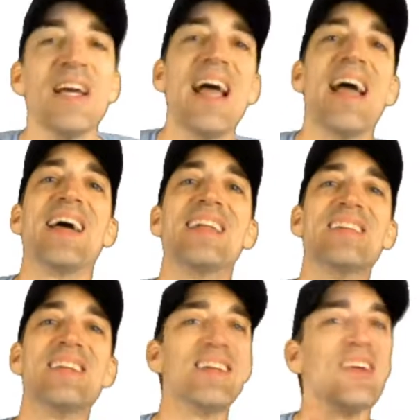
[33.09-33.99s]
And,
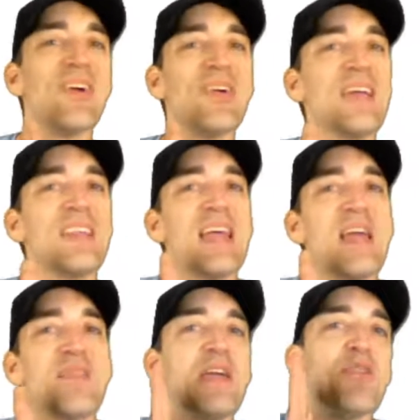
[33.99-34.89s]

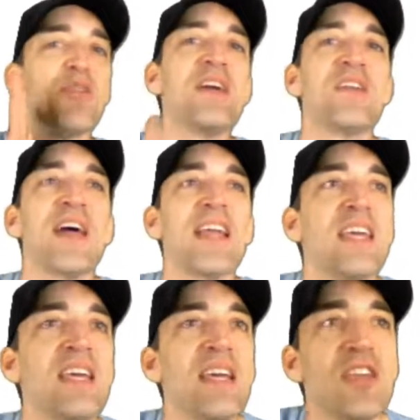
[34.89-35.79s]
they think that
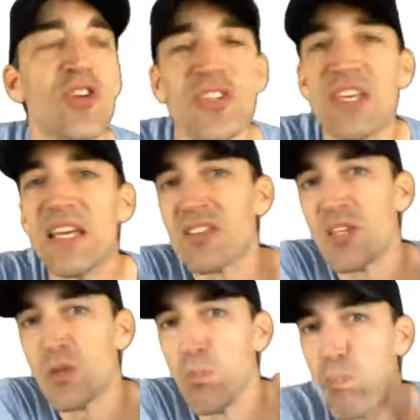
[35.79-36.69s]
he just gets
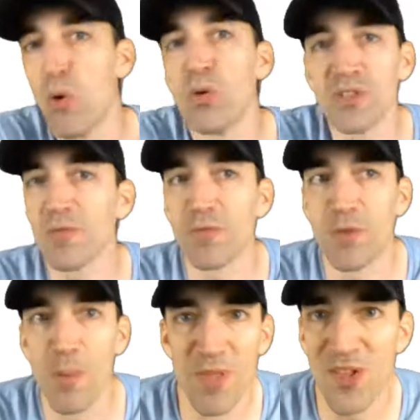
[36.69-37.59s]
this bolt
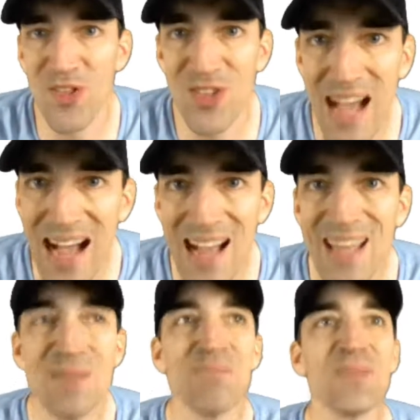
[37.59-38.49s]
from the
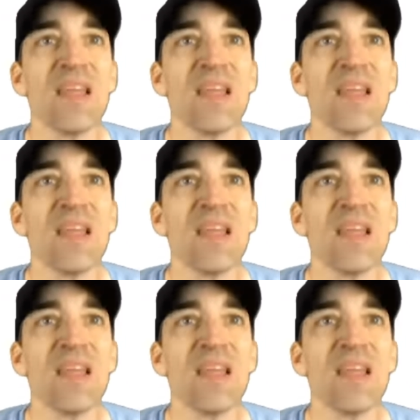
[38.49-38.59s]
sky,